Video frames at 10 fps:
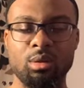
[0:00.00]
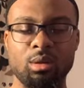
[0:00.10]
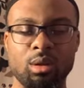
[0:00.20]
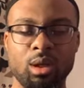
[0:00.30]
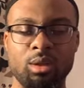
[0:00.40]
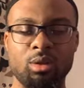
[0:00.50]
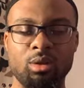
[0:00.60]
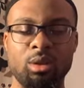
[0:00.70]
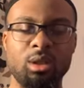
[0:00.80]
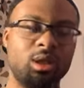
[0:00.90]

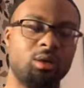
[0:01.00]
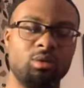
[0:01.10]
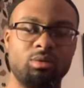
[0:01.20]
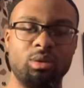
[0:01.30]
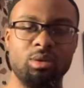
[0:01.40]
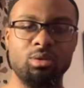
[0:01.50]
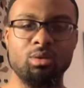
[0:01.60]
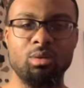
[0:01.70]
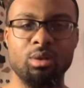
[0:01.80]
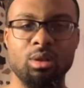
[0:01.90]
ungoodly characteristics
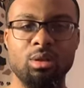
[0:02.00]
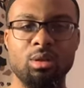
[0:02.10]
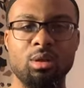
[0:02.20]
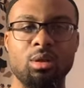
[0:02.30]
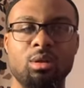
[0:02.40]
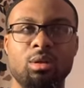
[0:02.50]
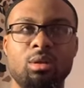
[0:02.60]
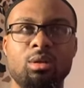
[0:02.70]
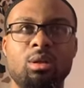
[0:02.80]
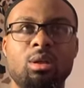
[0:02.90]
towards us.
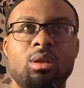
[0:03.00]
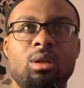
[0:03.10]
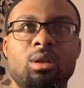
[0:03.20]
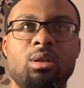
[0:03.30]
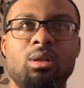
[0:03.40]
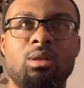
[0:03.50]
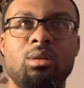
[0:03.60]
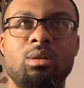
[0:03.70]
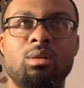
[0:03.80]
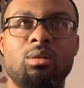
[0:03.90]
And that
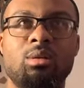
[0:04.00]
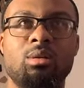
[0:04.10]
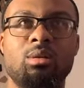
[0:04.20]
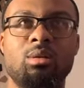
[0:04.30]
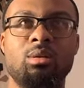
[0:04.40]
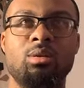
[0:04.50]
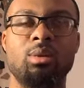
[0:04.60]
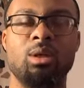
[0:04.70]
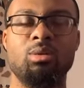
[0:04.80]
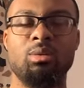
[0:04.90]
He's,
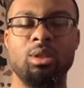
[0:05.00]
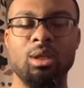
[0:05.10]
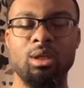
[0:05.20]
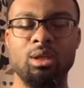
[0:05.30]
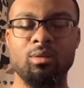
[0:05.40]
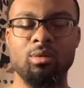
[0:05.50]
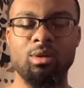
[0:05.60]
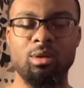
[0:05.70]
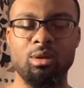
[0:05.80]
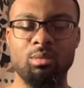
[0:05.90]
subhanahu wa ta'ala, gives us
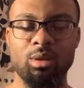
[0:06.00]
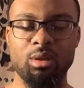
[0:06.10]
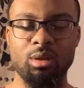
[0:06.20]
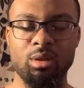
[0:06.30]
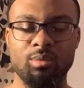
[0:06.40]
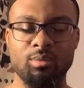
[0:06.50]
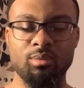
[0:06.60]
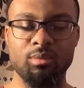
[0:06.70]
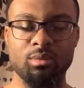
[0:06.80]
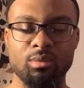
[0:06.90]
the ability
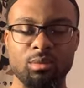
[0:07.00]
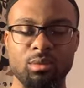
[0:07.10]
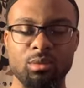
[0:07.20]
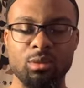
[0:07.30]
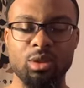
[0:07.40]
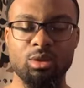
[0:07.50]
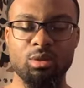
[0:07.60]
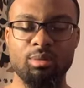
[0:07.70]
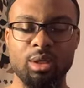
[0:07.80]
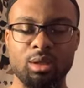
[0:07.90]
to show
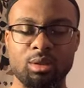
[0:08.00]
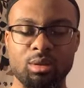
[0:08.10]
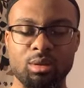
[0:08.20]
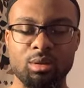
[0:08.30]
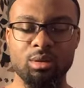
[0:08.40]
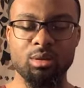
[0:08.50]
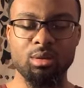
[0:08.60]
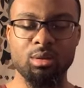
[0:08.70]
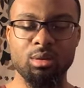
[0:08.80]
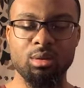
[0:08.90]
patience
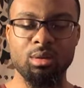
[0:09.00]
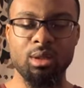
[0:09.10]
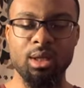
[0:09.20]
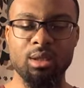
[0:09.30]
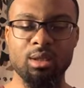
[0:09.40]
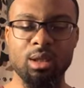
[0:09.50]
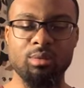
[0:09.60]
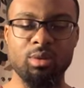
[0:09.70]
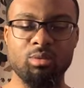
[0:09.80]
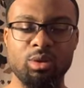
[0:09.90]
at the
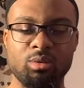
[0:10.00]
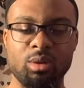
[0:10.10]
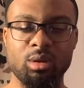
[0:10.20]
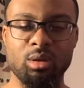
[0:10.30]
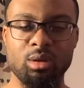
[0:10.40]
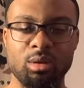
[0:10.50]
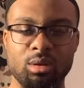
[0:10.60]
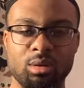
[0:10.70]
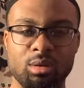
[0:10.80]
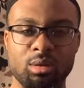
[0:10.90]
times in which we are
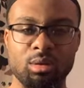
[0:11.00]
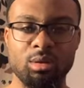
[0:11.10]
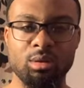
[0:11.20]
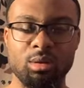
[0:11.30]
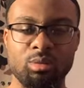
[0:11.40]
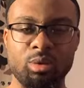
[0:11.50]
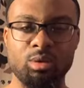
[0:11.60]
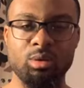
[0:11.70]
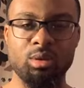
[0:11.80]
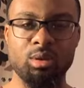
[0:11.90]

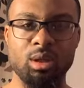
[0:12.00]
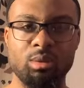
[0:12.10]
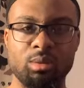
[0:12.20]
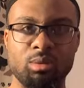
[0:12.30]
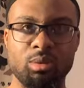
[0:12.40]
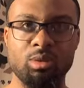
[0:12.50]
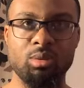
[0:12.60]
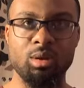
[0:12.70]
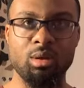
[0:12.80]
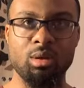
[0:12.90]
abused, at times in which
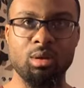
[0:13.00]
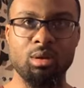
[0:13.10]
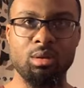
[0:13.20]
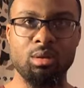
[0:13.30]
we are